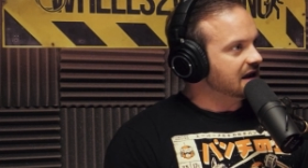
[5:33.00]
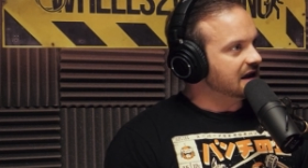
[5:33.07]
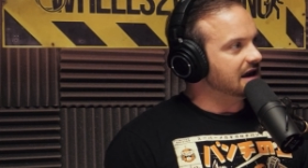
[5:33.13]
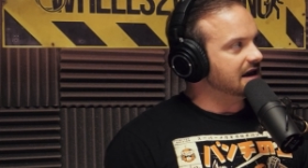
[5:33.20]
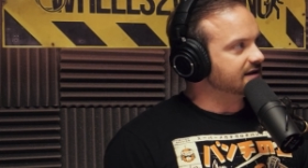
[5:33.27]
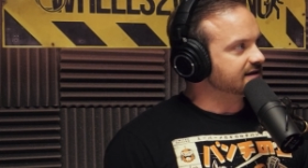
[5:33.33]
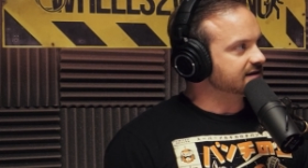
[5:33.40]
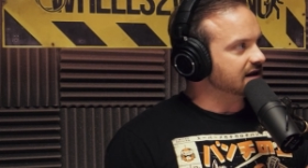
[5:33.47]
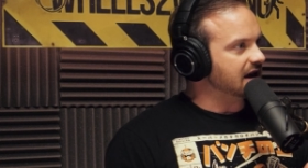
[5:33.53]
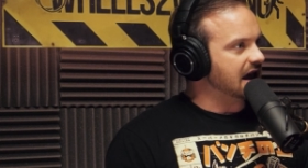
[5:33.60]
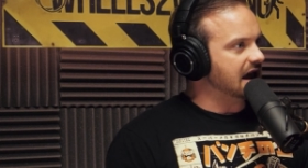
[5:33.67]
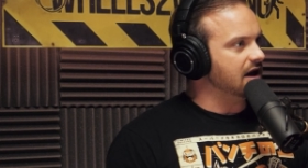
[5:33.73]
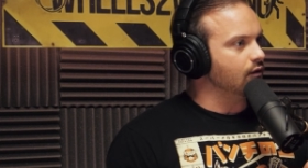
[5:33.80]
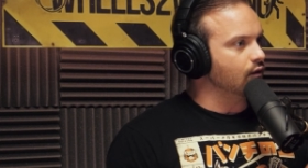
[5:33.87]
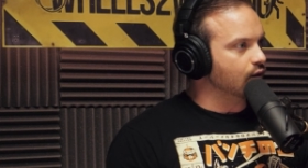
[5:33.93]
it's
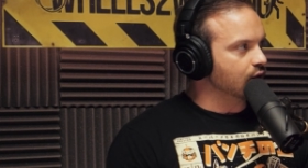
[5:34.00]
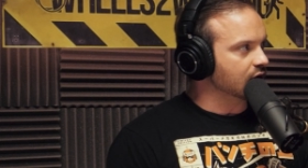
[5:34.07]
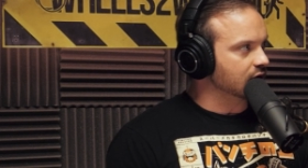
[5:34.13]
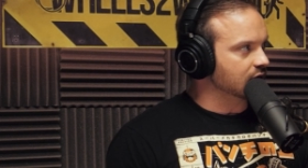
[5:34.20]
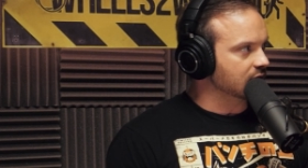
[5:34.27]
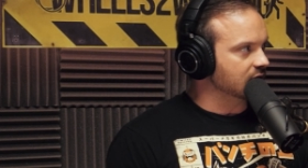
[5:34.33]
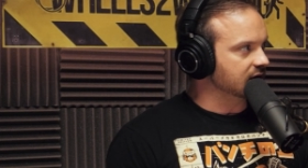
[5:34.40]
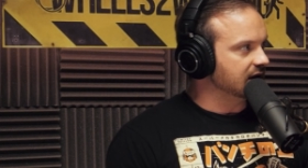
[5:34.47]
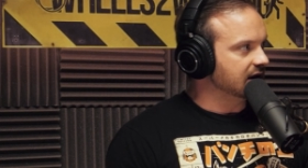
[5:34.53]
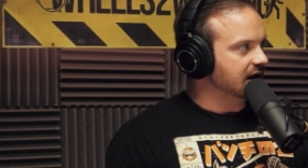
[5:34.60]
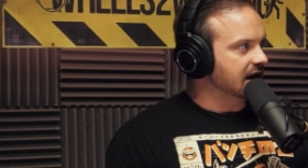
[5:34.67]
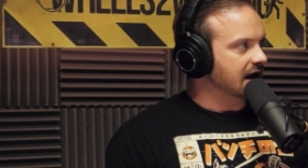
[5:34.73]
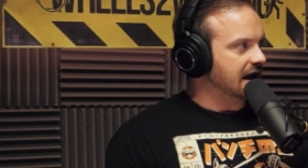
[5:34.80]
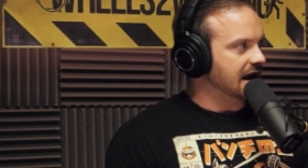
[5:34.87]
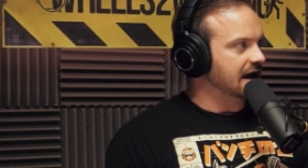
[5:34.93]
a word
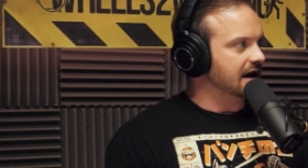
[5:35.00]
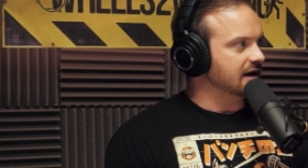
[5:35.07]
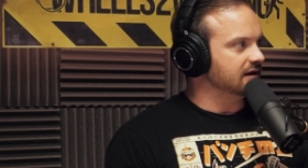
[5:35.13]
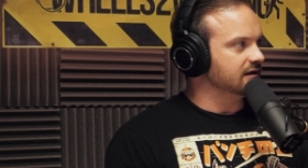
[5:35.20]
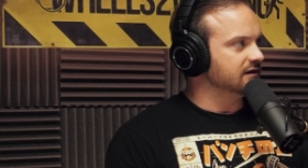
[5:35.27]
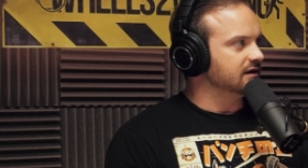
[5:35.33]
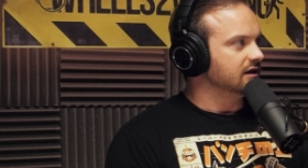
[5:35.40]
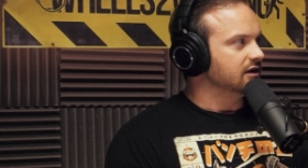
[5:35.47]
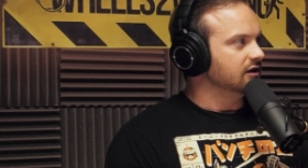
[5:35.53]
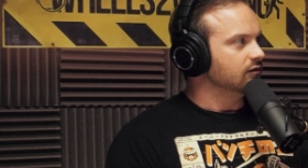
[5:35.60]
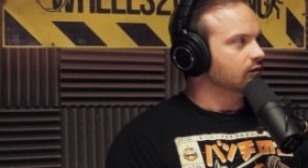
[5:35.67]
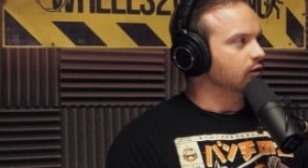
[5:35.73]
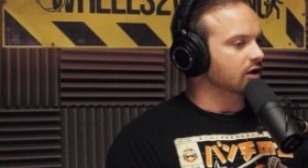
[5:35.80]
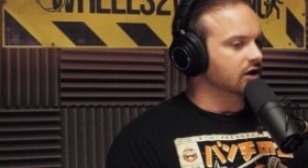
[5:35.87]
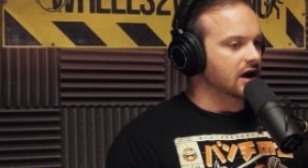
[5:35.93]
and
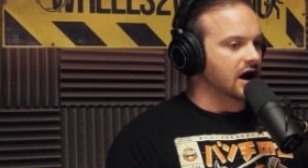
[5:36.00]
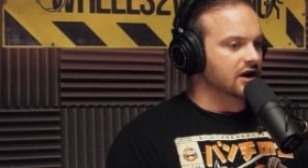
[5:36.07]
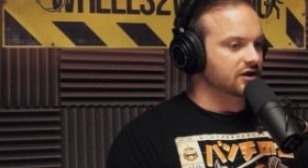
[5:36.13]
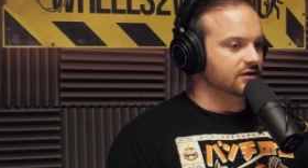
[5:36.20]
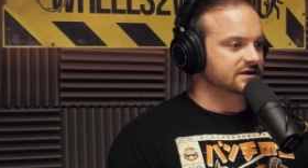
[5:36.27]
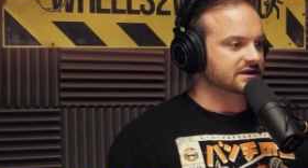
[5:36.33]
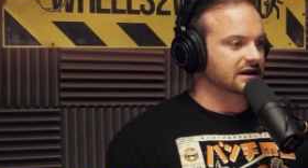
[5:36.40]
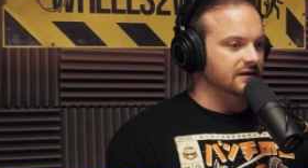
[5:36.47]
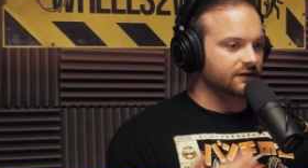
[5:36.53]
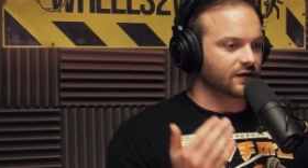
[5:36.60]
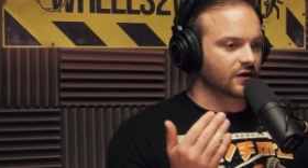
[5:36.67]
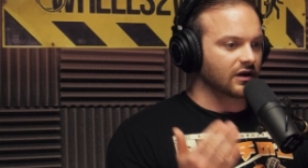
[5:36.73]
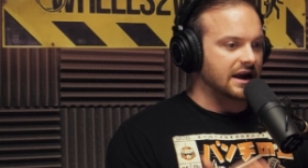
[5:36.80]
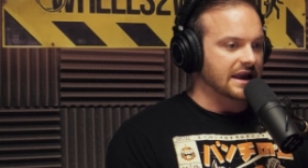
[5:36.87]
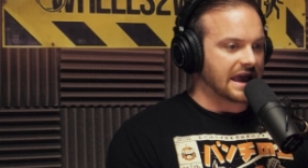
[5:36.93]
we're not using it
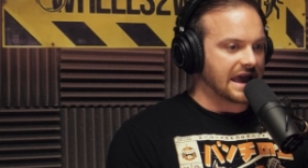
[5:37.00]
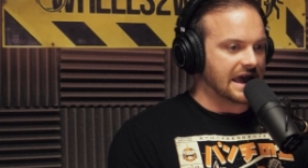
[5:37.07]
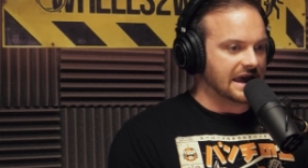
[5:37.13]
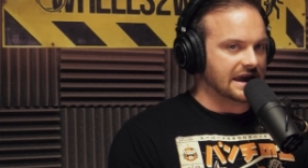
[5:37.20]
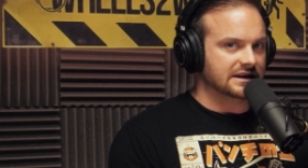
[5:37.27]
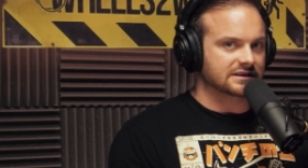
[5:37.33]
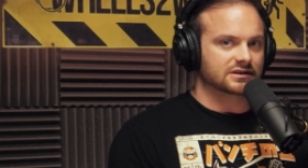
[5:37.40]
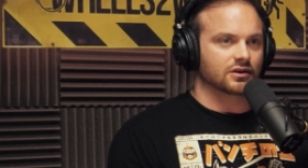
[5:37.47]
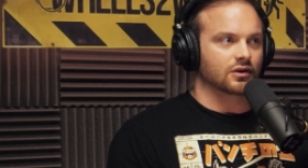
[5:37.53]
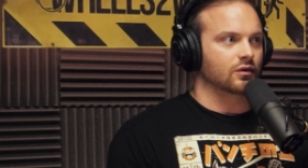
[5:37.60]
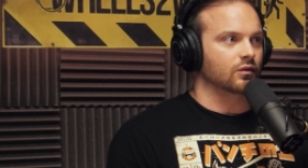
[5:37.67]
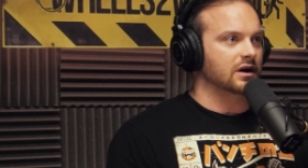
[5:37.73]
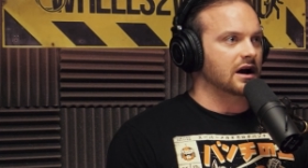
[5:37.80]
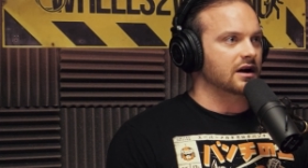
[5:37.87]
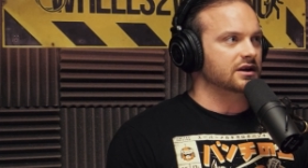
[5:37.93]
for like hate, or
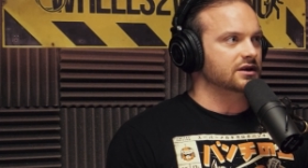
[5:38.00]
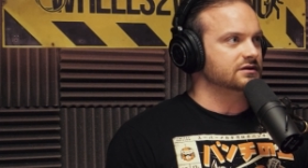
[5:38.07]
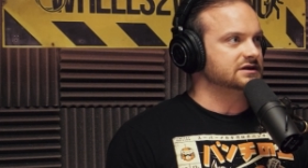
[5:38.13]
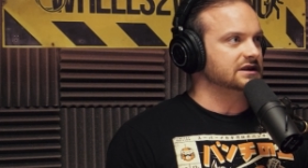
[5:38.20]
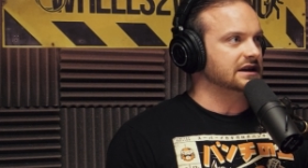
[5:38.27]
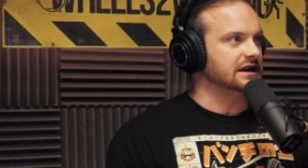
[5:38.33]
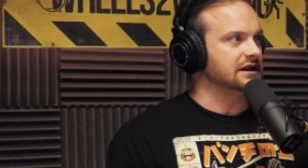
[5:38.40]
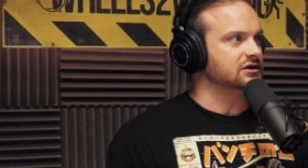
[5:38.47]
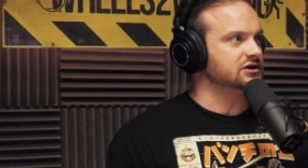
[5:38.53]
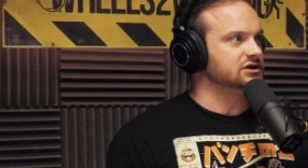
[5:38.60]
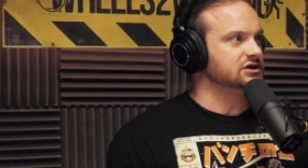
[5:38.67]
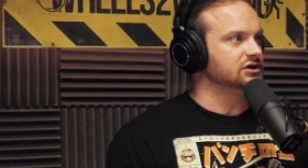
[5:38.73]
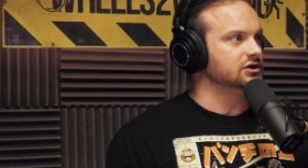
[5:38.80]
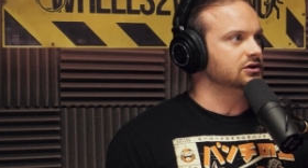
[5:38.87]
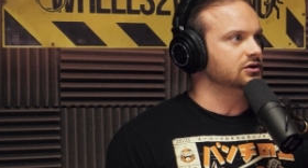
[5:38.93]
we're not using it
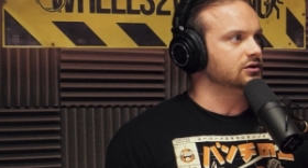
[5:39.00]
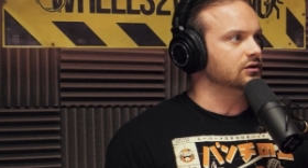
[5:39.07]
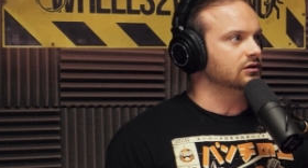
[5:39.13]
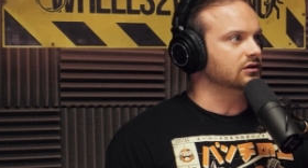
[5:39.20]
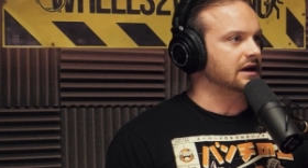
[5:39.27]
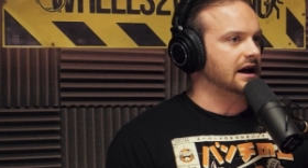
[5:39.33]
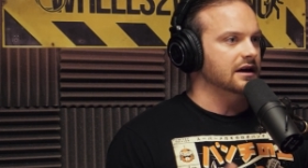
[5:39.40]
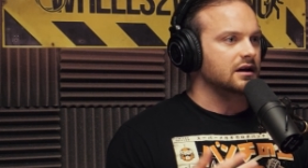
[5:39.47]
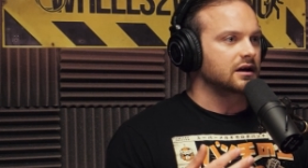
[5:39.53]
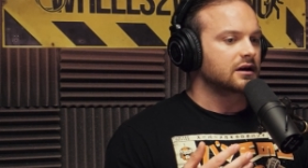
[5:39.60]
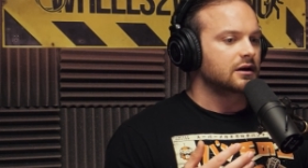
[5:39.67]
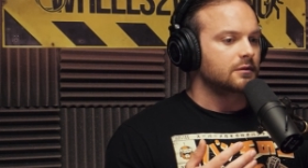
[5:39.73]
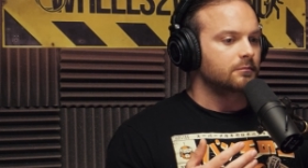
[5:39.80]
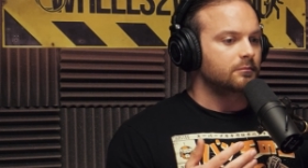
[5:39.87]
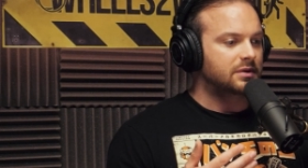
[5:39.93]
to like
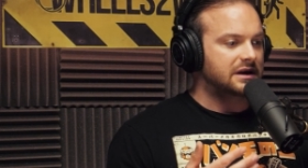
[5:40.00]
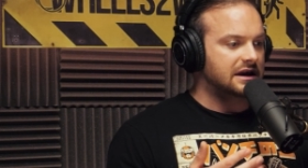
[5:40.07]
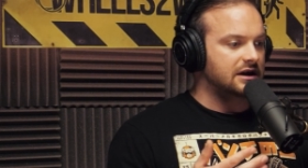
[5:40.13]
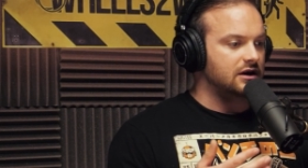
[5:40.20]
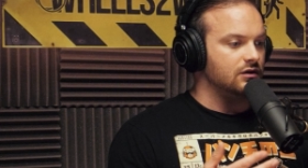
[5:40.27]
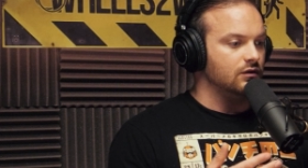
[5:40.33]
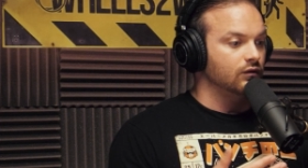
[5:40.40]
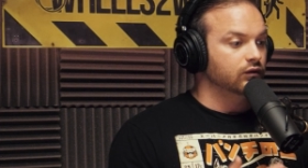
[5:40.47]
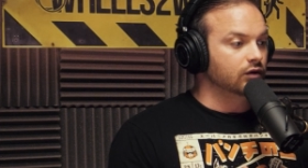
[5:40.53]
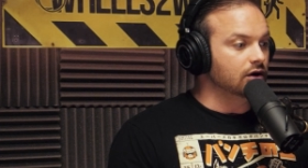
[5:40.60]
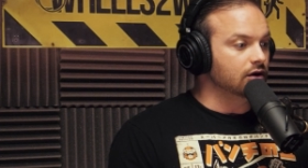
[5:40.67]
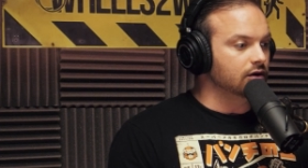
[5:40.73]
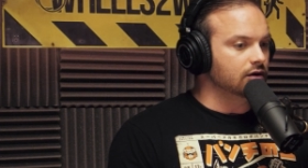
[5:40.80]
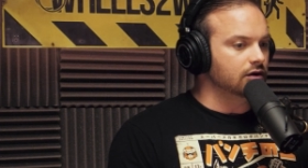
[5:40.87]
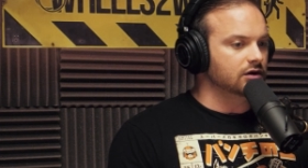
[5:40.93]
be
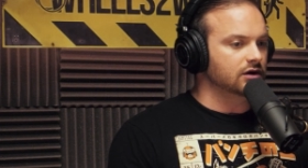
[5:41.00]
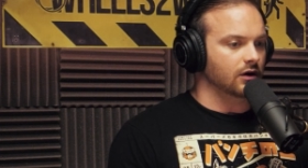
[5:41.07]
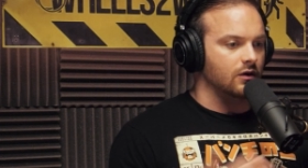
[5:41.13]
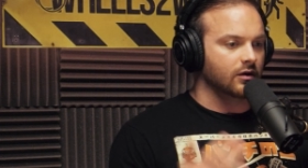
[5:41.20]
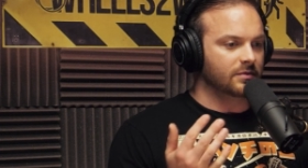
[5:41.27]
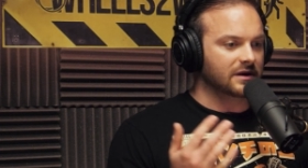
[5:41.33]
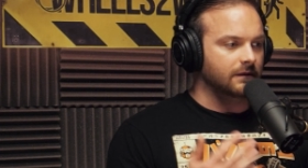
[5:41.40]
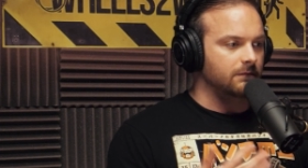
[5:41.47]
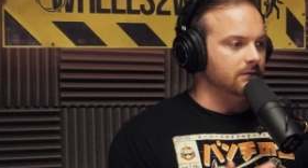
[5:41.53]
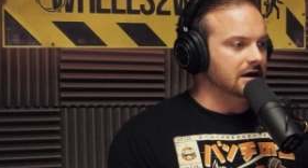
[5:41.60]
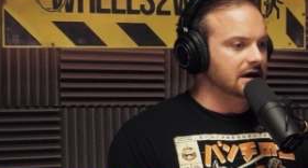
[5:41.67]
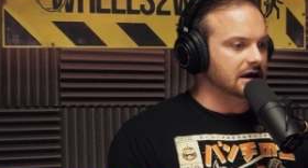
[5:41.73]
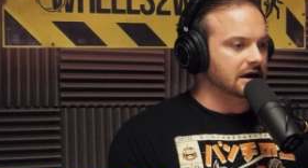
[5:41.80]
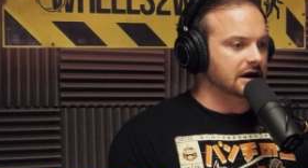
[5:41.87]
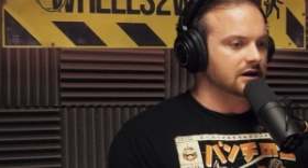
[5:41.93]
rude or be
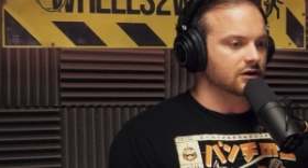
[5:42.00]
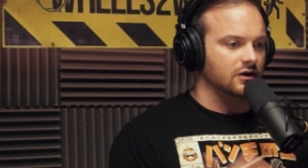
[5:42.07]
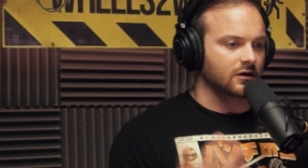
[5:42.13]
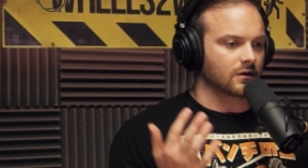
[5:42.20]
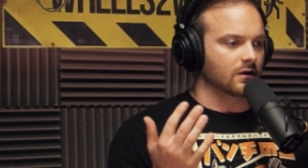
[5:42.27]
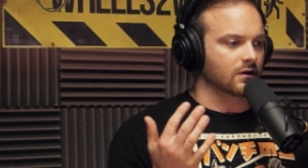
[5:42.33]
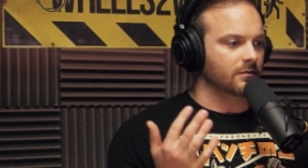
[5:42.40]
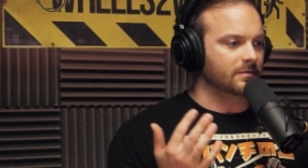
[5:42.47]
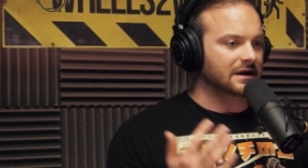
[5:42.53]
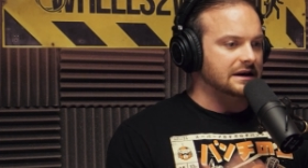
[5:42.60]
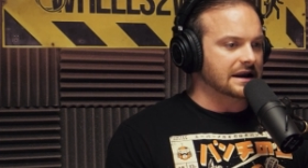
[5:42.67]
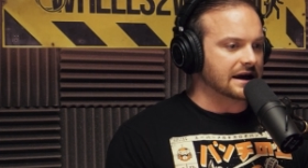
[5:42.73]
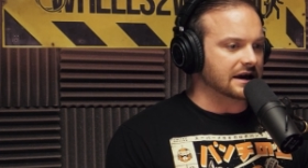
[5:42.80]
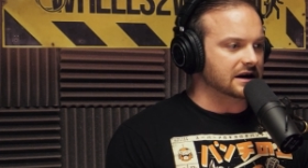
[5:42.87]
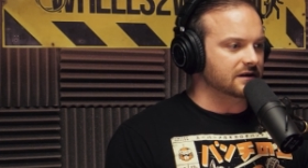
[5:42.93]
mean or be
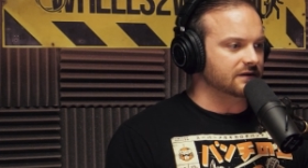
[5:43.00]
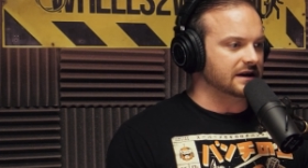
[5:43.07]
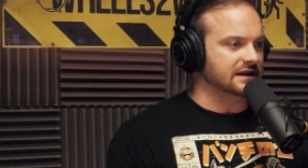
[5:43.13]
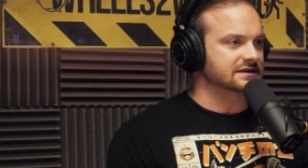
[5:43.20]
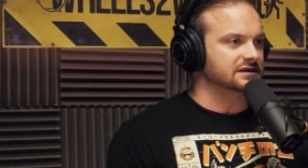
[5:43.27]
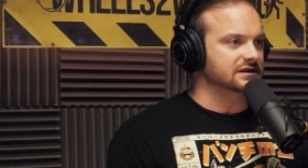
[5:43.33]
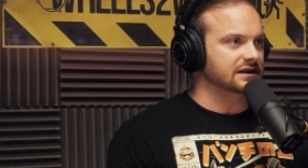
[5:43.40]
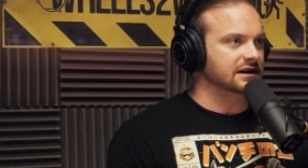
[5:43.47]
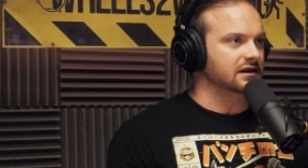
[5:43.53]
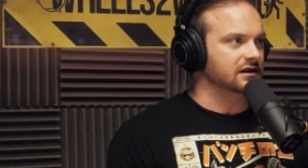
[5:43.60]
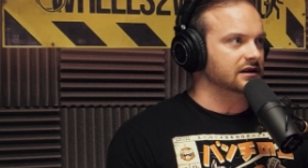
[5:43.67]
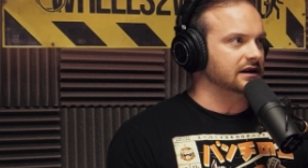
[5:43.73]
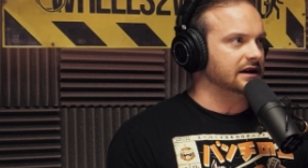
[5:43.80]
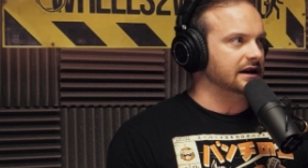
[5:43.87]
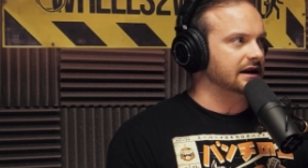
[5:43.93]
negative. It's
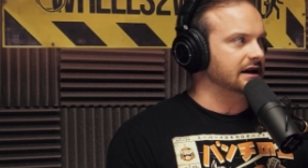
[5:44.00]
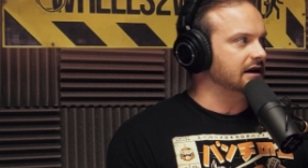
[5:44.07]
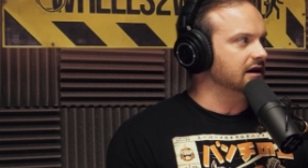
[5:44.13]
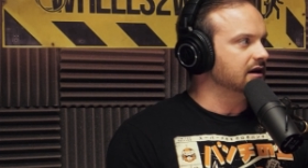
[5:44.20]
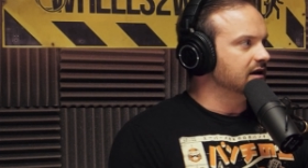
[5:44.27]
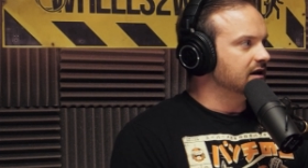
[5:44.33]
literally,